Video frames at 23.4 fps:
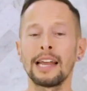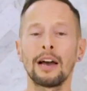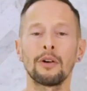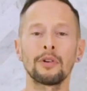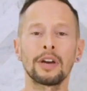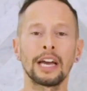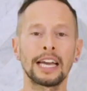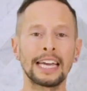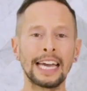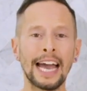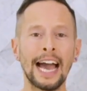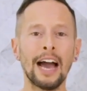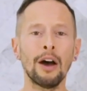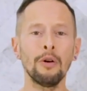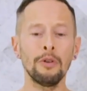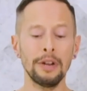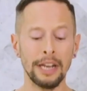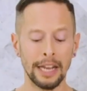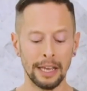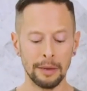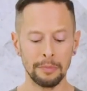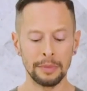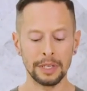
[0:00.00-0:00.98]
Now,
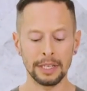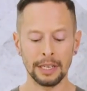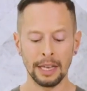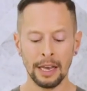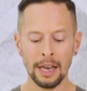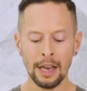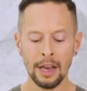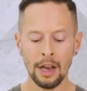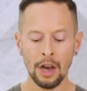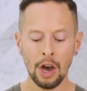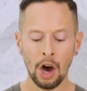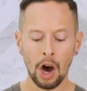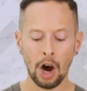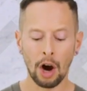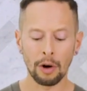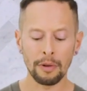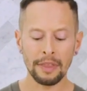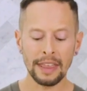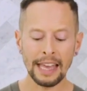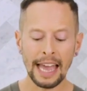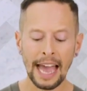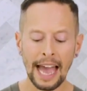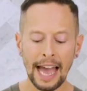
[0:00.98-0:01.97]
cacao nibs
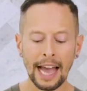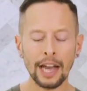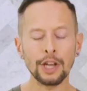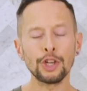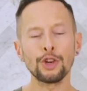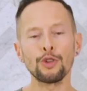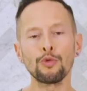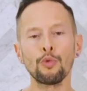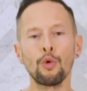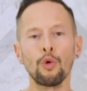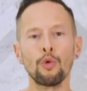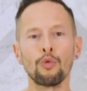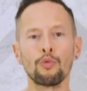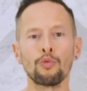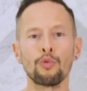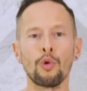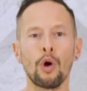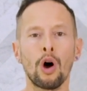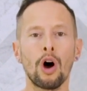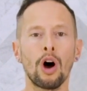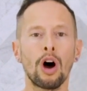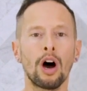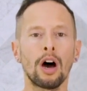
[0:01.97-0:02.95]
are the actual
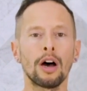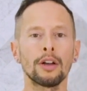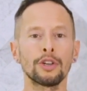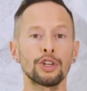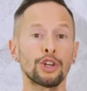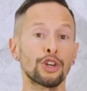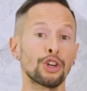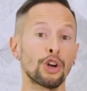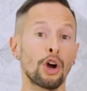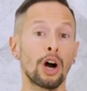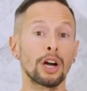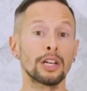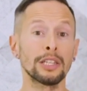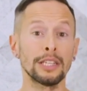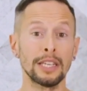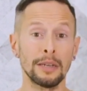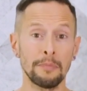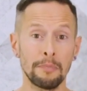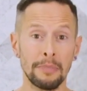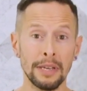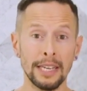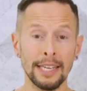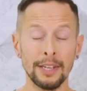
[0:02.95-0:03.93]
raw
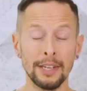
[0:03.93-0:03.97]
chocolate